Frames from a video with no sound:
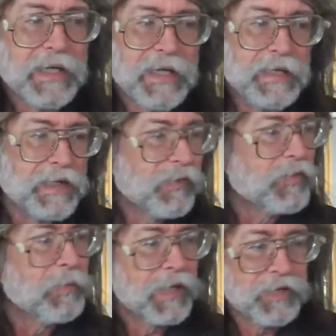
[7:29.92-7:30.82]
And
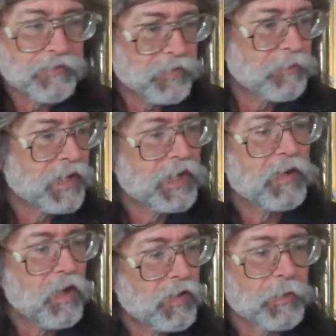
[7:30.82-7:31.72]
everybody from
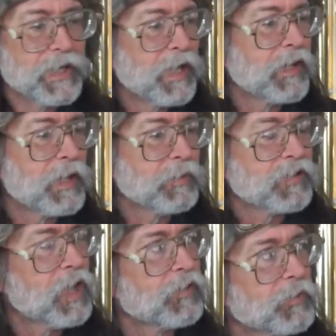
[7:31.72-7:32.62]
there all the way down to the
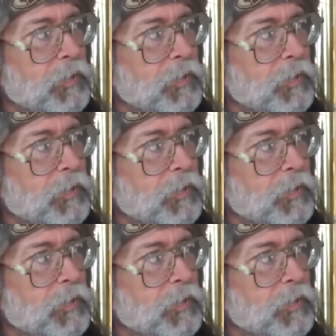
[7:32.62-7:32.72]
McDonald's